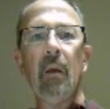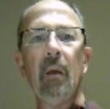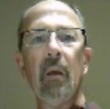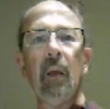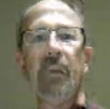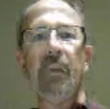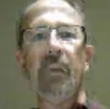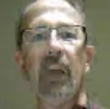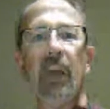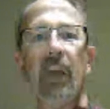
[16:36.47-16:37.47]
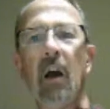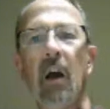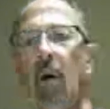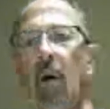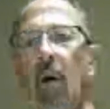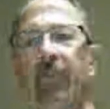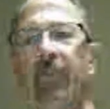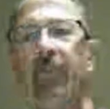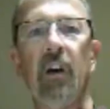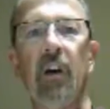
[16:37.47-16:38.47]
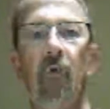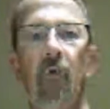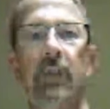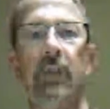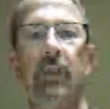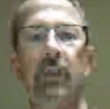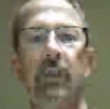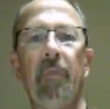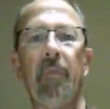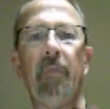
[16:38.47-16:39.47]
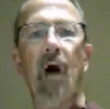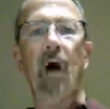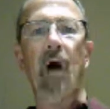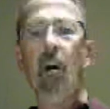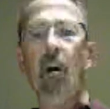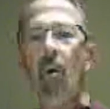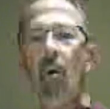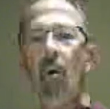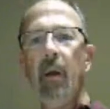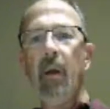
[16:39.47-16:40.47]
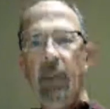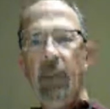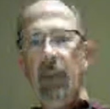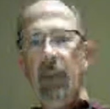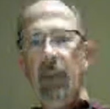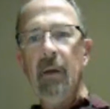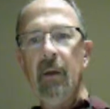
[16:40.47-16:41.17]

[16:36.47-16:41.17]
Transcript: You look at that and you go, well, for sure their wages are below the